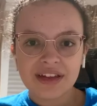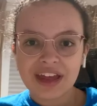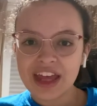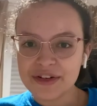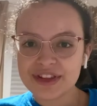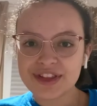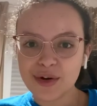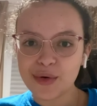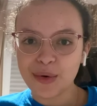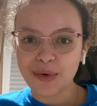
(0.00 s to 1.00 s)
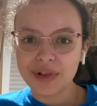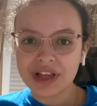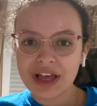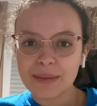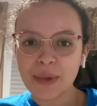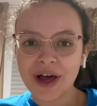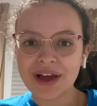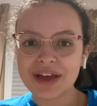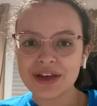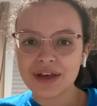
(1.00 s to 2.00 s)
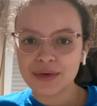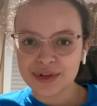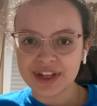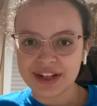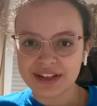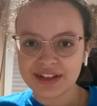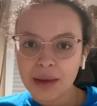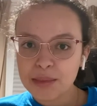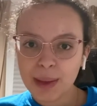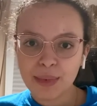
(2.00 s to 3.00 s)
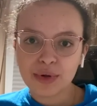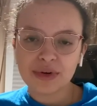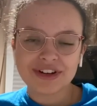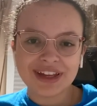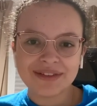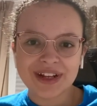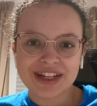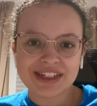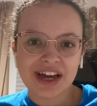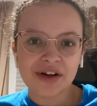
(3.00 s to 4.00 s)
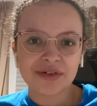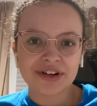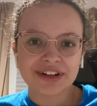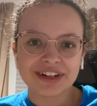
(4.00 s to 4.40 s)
It was so cool, but it was sad. People were living in a tower.